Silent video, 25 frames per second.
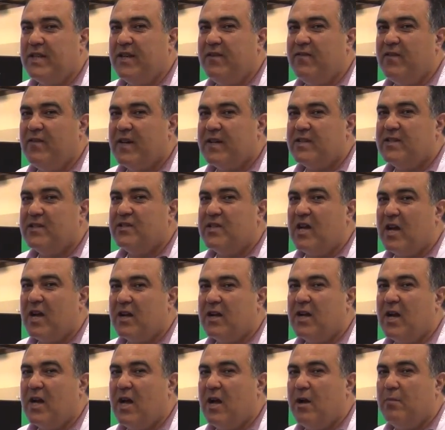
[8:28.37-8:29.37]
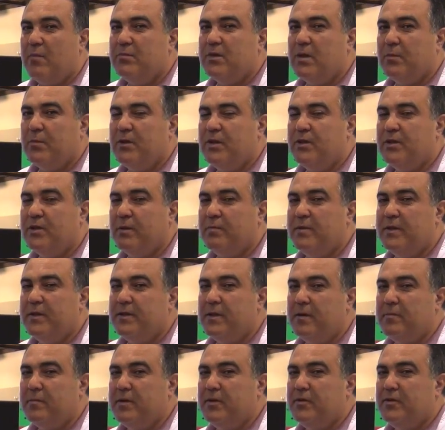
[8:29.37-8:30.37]
evex.com,
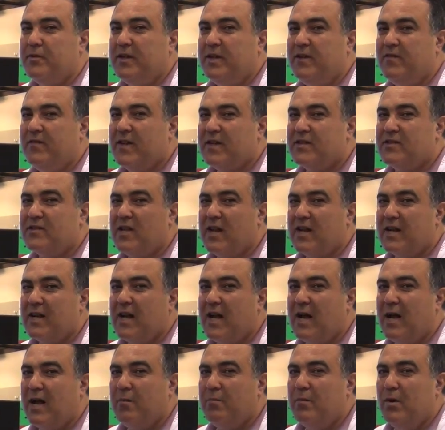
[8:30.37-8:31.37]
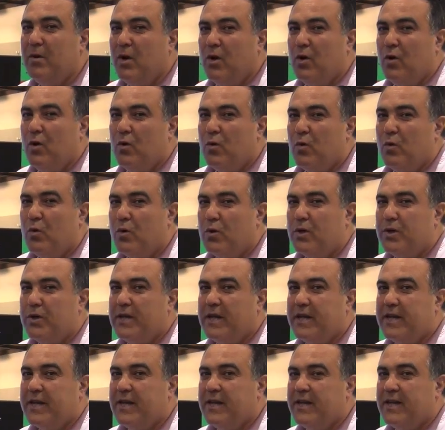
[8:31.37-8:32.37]
www.evex.com, or
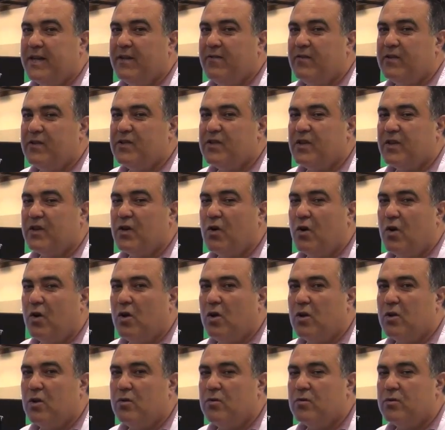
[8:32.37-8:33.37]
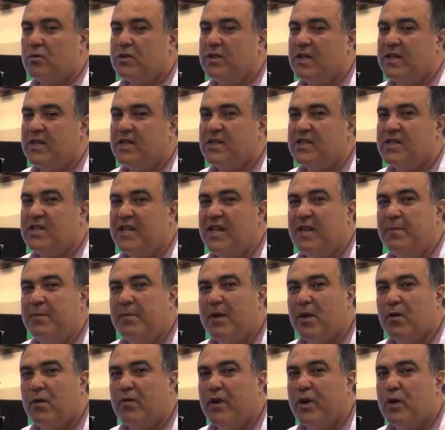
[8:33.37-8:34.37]
they can give us a call or send us an
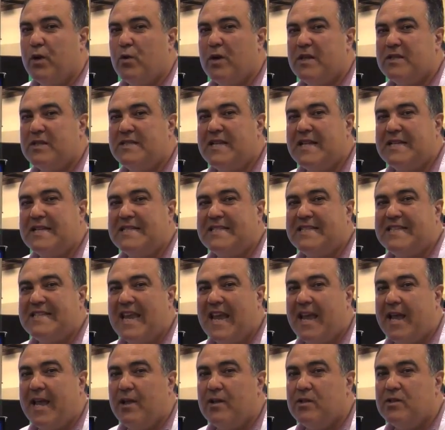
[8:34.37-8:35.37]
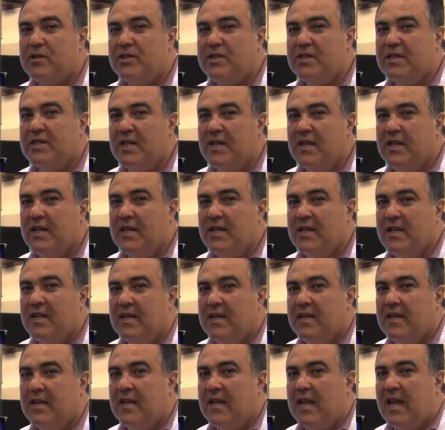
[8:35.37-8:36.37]
email request at sales
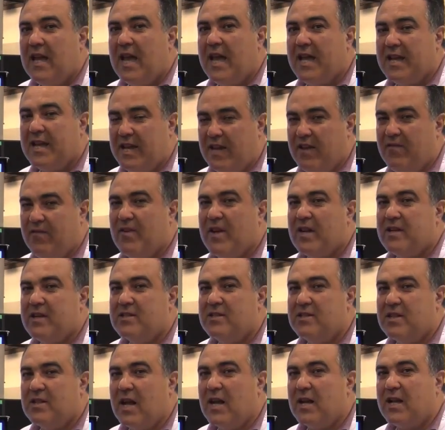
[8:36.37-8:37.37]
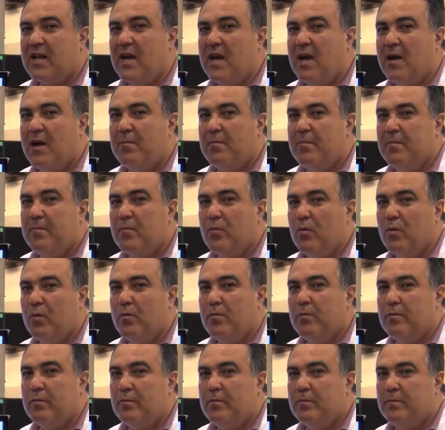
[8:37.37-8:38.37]
at evex.com.
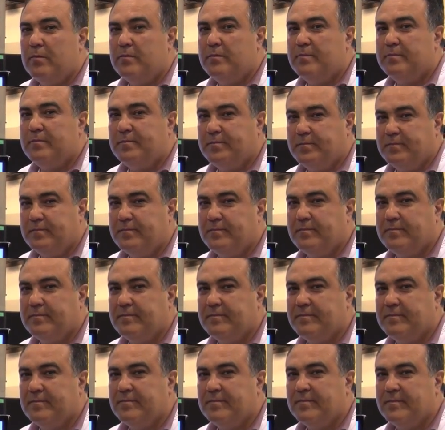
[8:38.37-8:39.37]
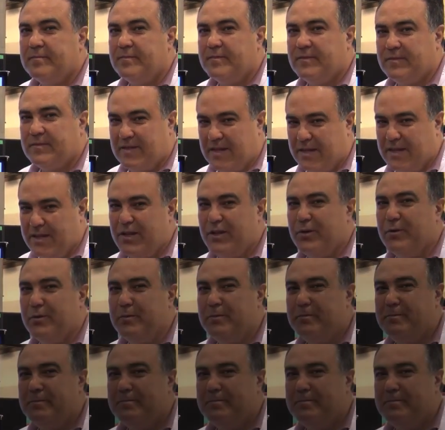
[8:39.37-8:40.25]
Great. Thanks for your time. Thank you.